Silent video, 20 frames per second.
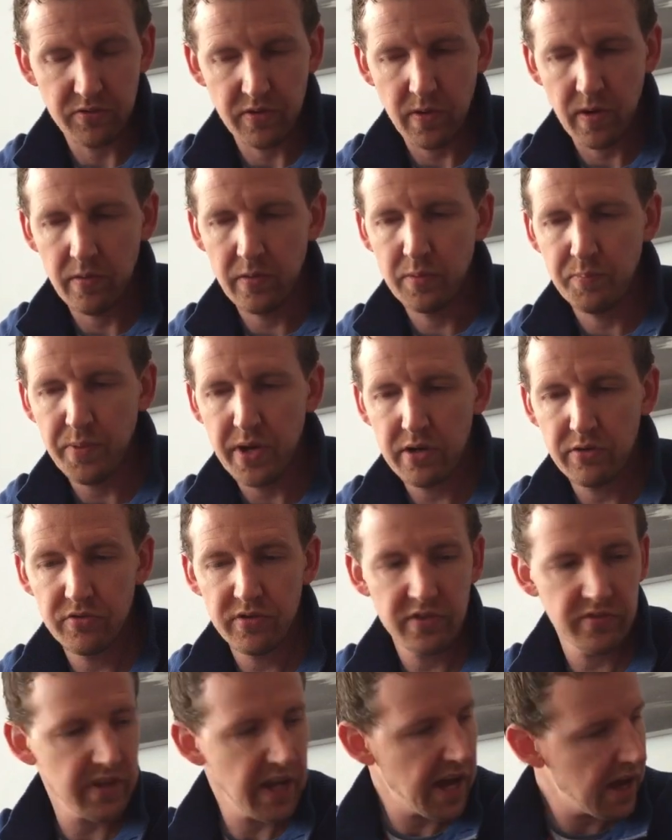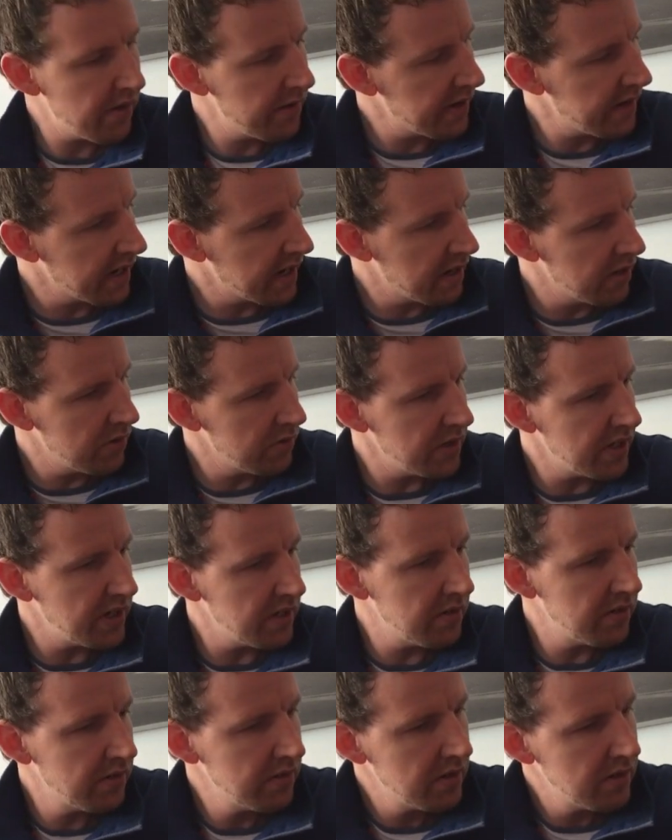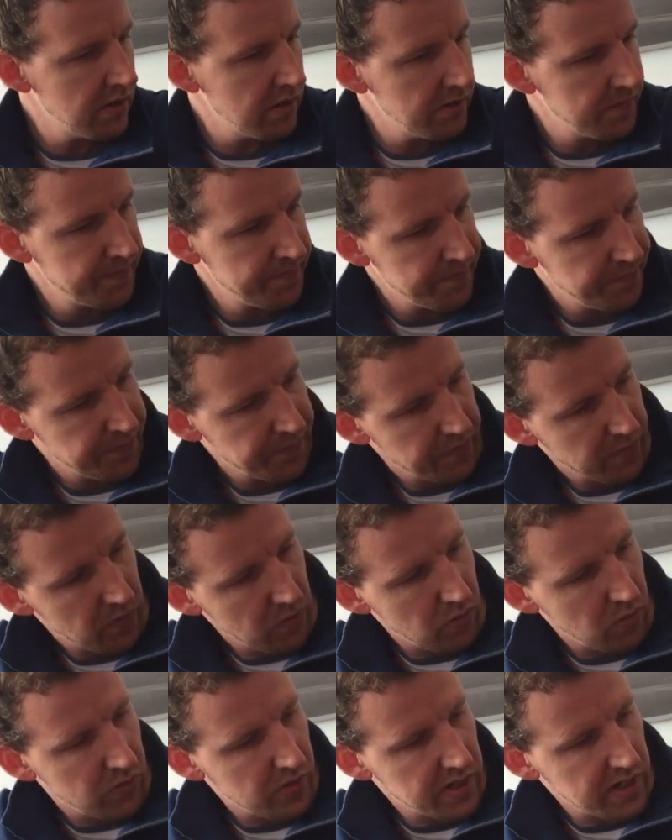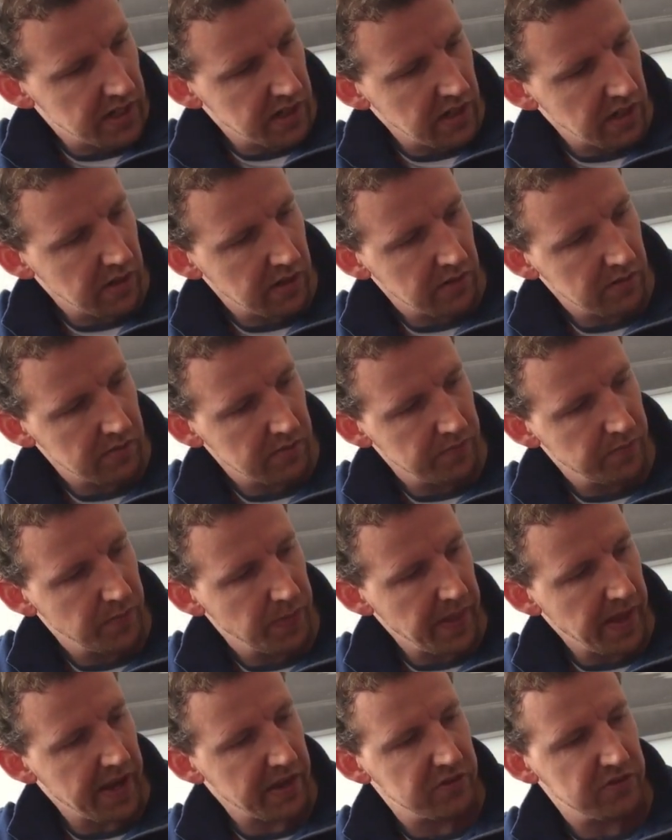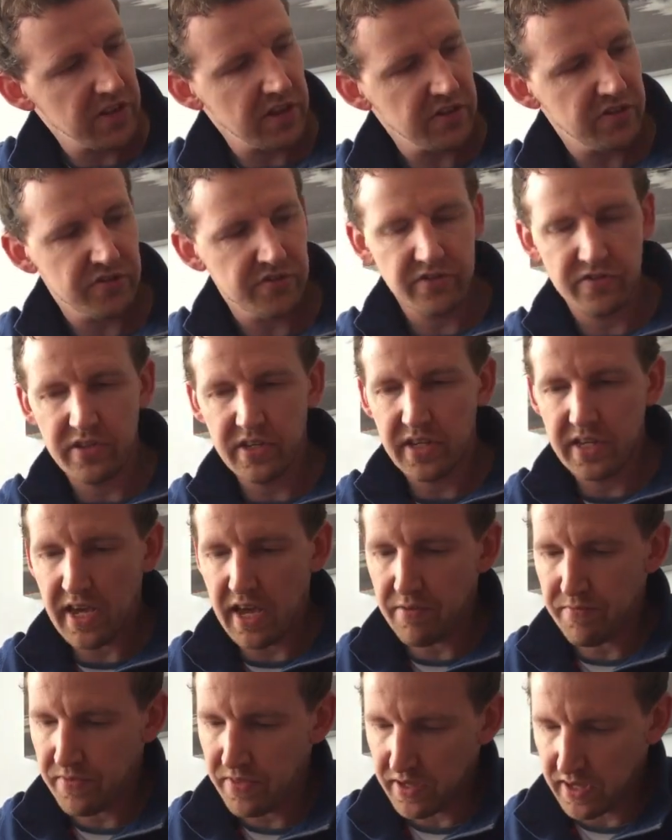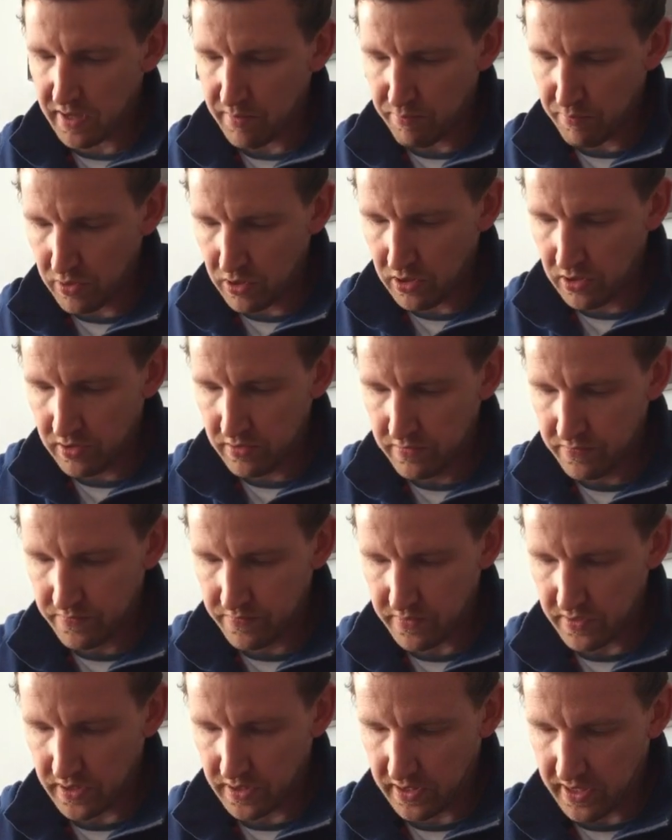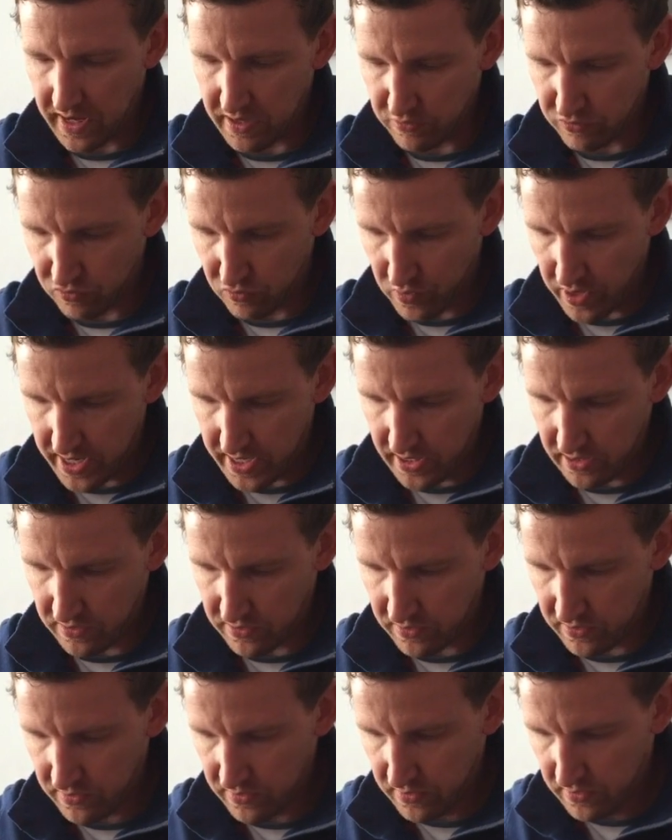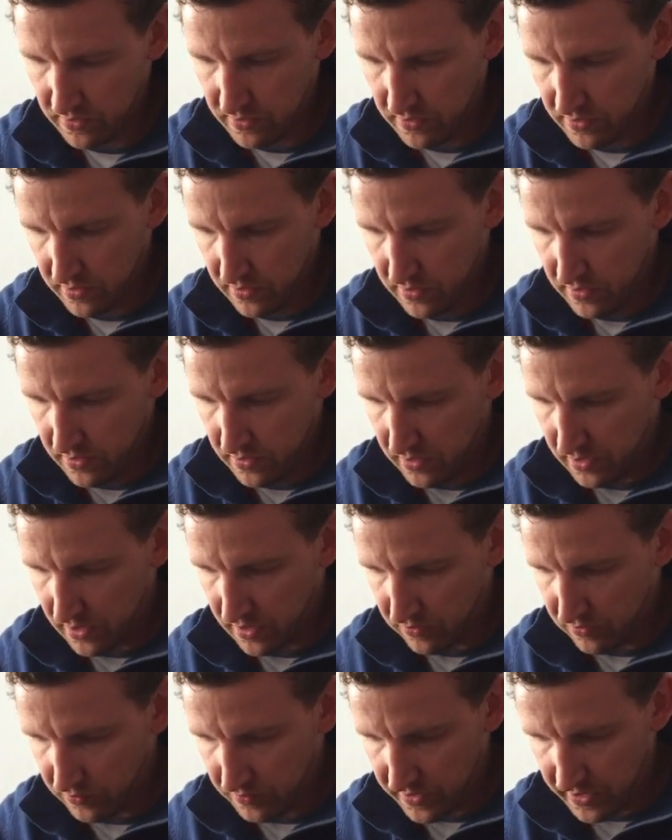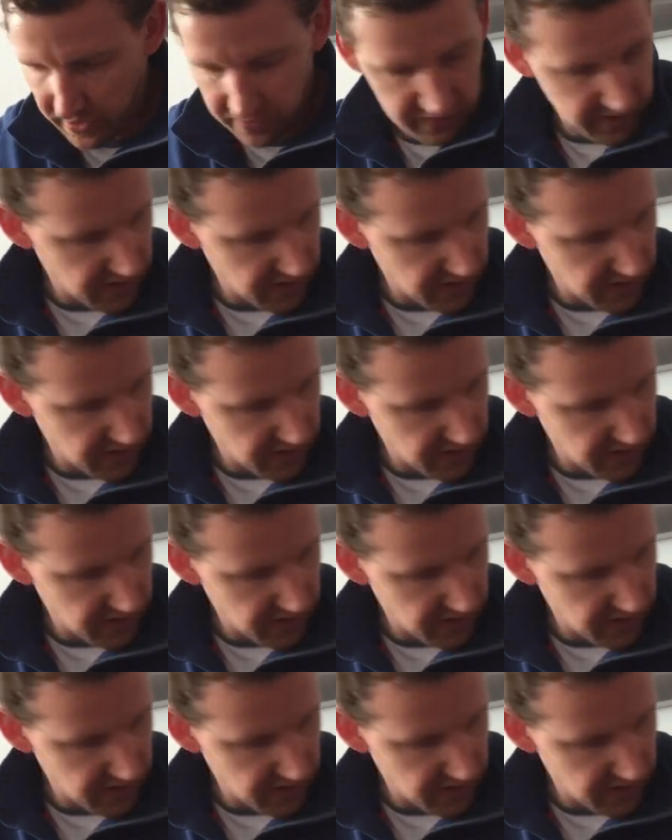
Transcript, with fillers: So I will post this out, including all the little accessories that you get for the gimbal, the counterweight, you know, some of the